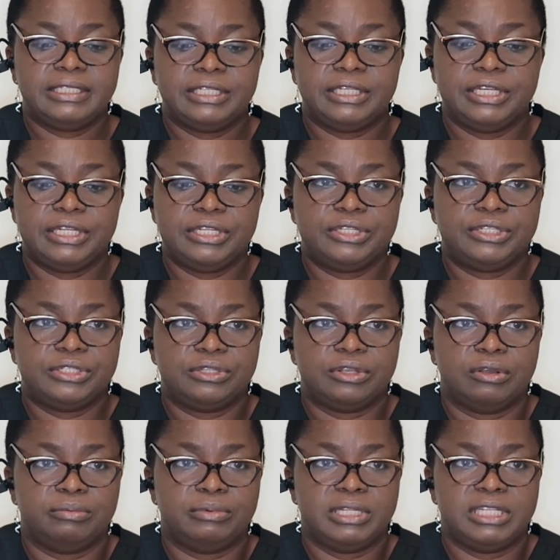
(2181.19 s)
the
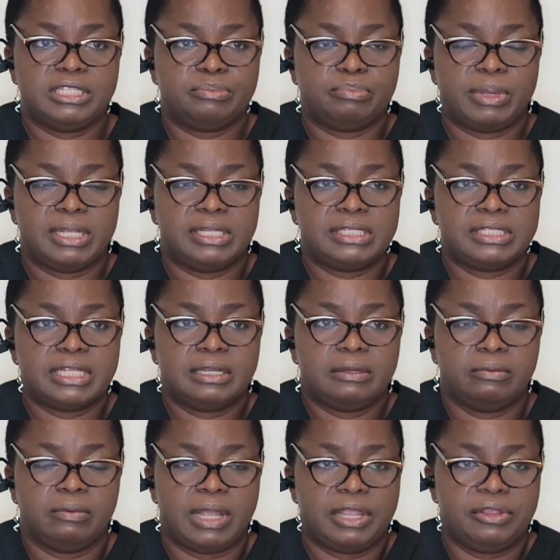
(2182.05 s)
soap dispenser
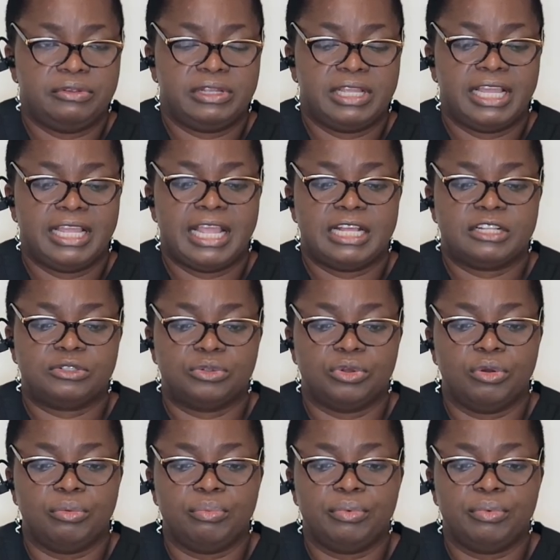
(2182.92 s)
where you get your soap,